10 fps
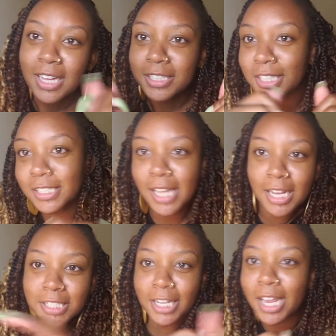she said
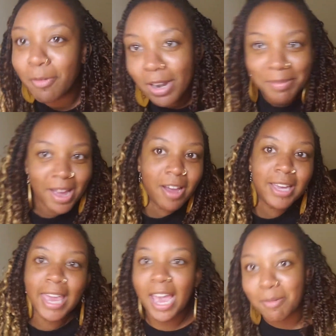she didn't want to be on
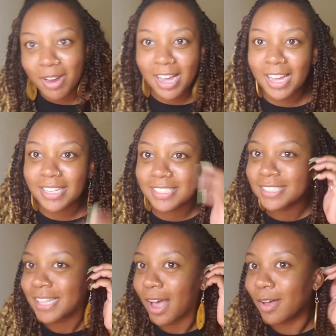camera.
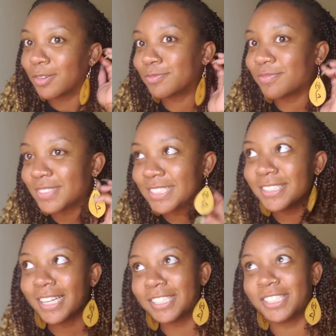So
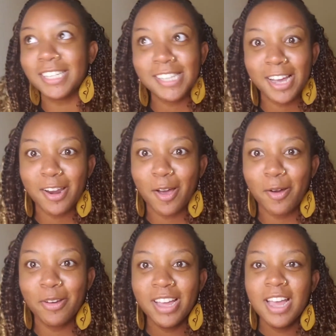she's here
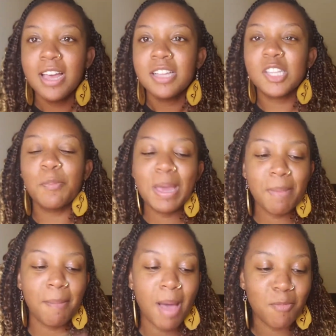though. So me and
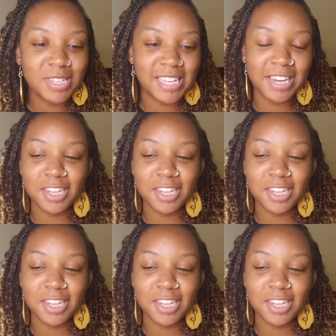my mom was sitting here